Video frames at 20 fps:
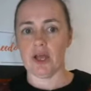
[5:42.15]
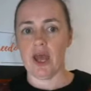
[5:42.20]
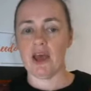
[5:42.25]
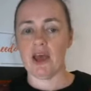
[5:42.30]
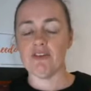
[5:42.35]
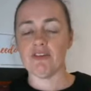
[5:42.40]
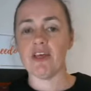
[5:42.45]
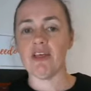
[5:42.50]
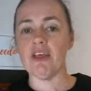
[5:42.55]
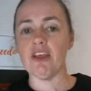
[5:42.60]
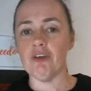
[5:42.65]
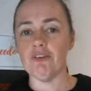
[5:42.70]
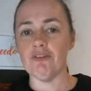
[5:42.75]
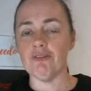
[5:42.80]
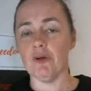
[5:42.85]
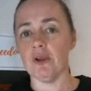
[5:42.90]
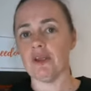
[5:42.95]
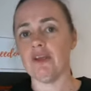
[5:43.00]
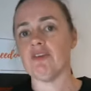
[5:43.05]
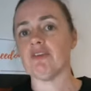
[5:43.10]
Okay, so I think you're
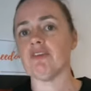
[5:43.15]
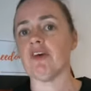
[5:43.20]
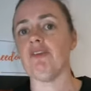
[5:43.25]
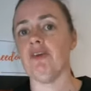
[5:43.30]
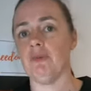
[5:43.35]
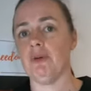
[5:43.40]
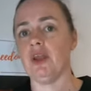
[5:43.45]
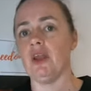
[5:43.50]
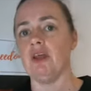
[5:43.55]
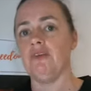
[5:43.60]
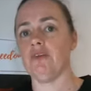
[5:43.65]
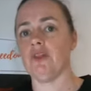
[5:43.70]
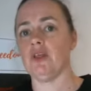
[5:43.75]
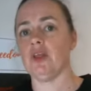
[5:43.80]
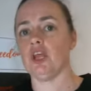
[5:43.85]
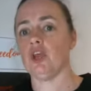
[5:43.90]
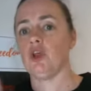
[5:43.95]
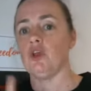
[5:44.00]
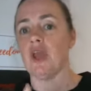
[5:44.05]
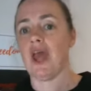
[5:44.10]
fooling yourself a bit if you
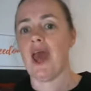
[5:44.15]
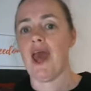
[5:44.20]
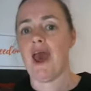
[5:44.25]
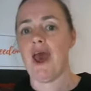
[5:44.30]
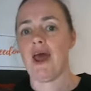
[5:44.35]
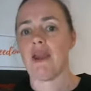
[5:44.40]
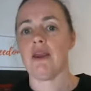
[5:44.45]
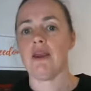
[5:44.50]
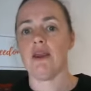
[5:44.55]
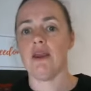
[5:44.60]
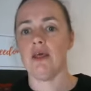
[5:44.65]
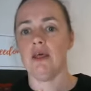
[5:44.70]
think you can.